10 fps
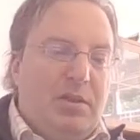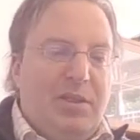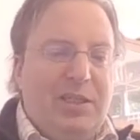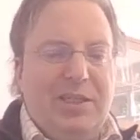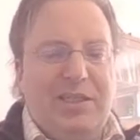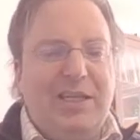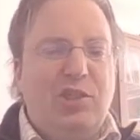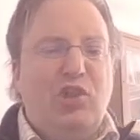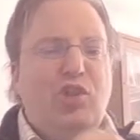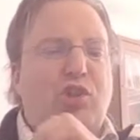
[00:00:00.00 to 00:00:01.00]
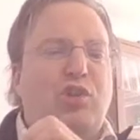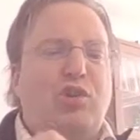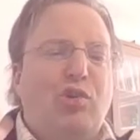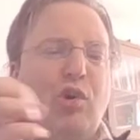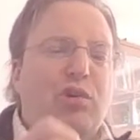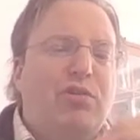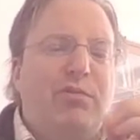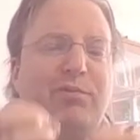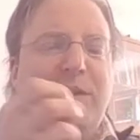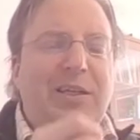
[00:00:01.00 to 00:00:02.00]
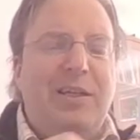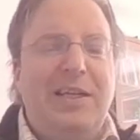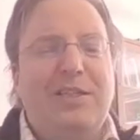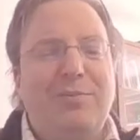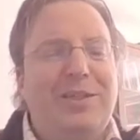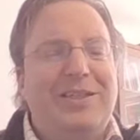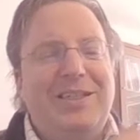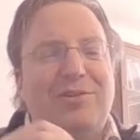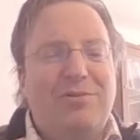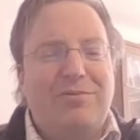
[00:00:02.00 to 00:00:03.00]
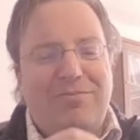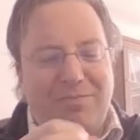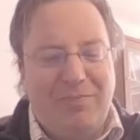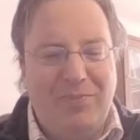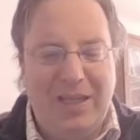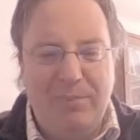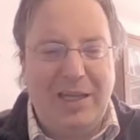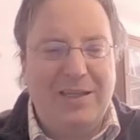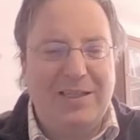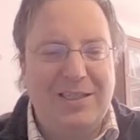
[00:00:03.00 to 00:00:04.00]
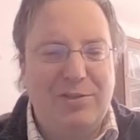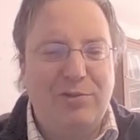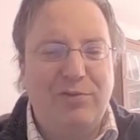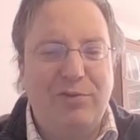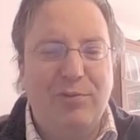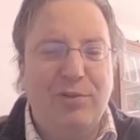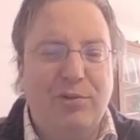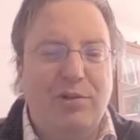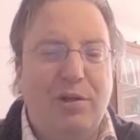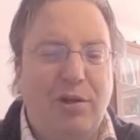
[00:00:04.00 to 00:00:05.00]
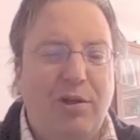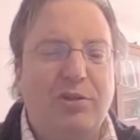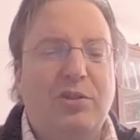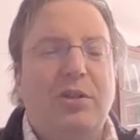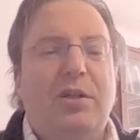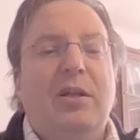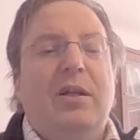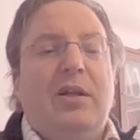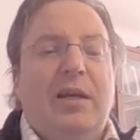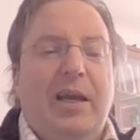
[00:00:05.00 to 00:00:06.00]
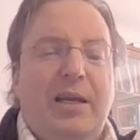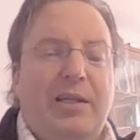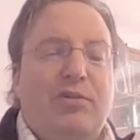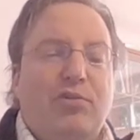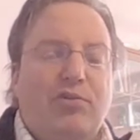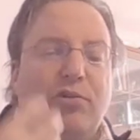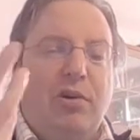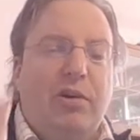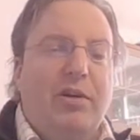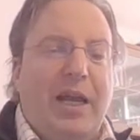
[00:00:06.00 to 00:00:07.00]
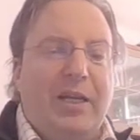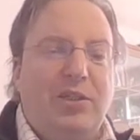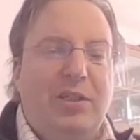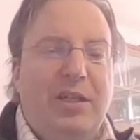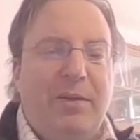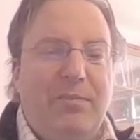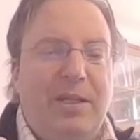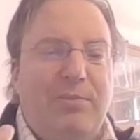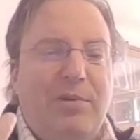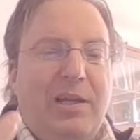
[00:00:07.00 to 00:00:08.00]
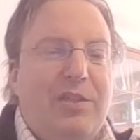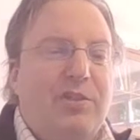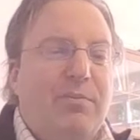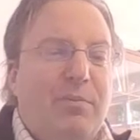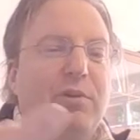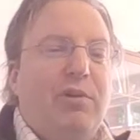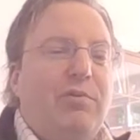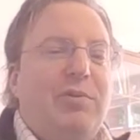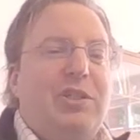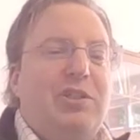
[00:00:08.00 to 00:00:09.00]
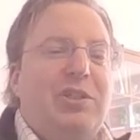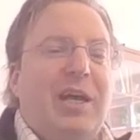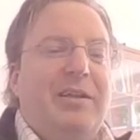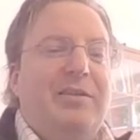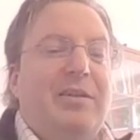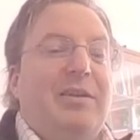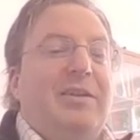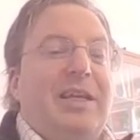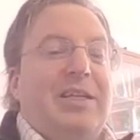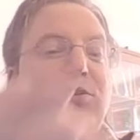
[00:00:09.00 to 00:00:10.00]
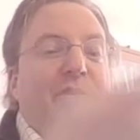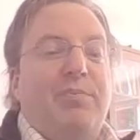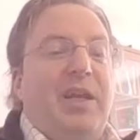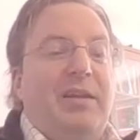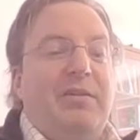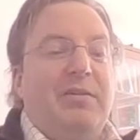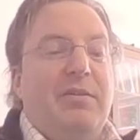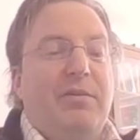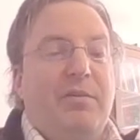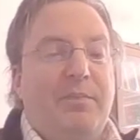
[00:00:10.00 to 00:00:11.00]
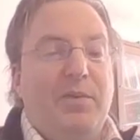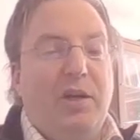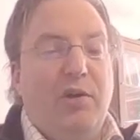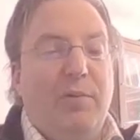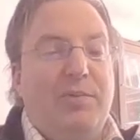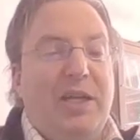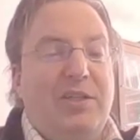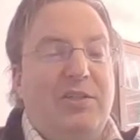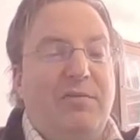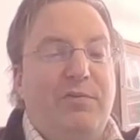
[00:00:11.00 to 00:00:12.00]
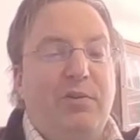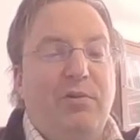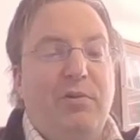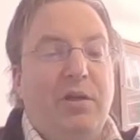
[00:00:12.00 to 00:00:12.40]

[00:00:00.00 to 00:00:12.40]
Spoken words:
It can sort of be a little bit embedded into the view, but not a lot. And the controller actually then manipulates the model, which then gets an update, updates the view.